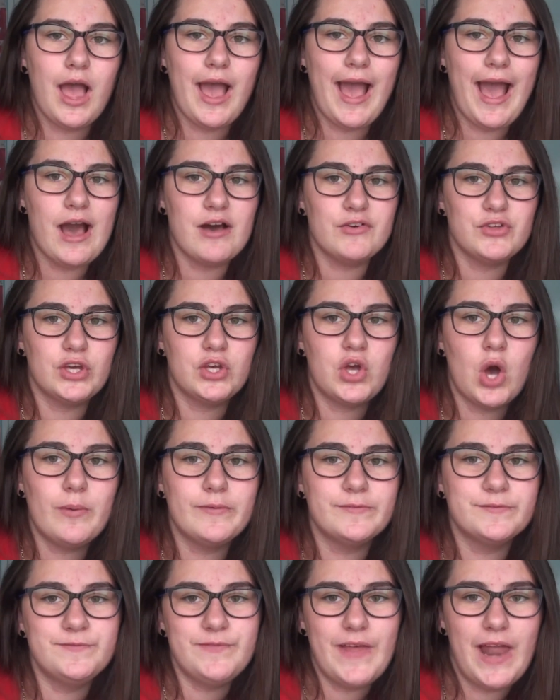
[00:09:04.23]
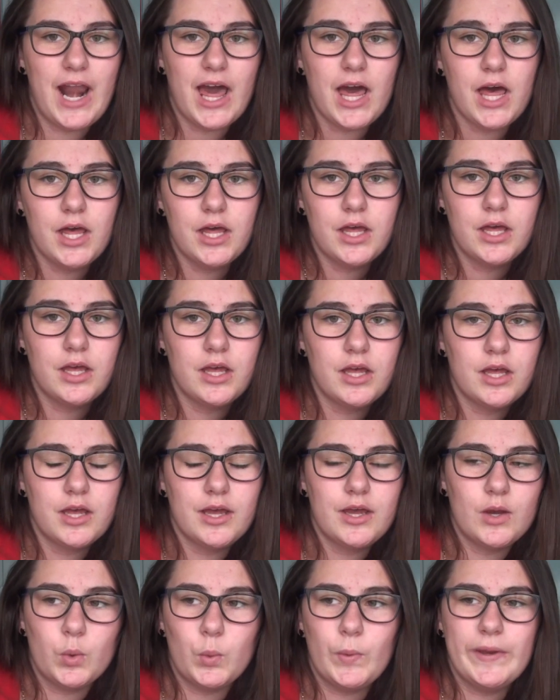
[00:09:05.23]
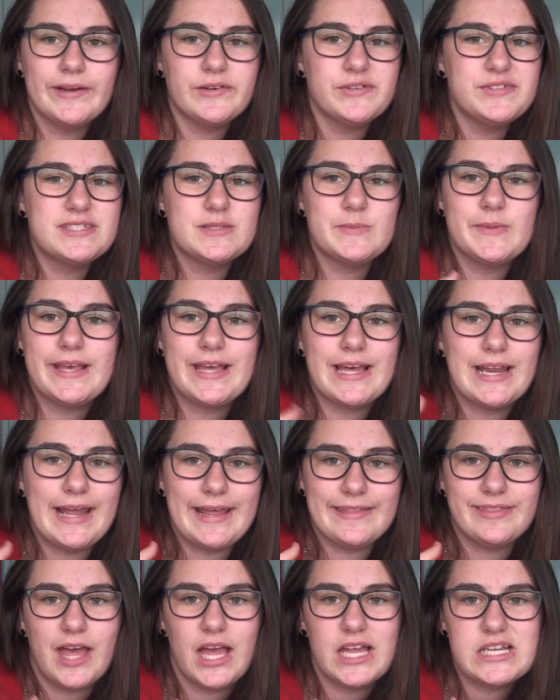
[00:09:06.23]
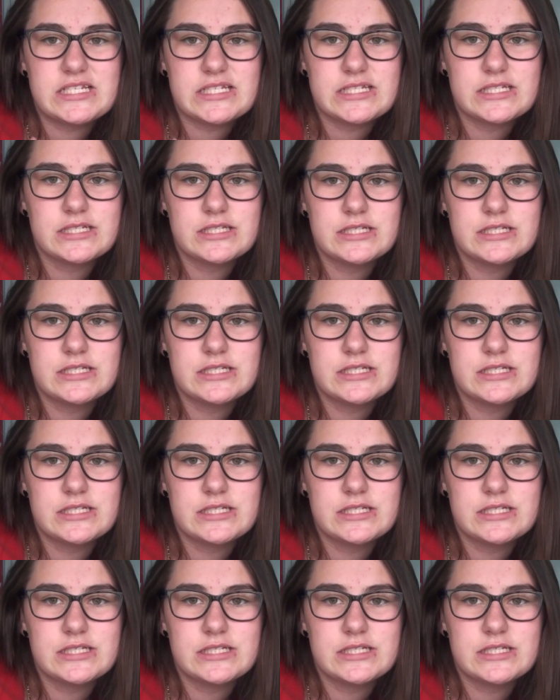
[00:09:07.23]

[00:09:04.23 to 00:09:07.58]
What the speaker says: how you going fella? We don't speak it like that.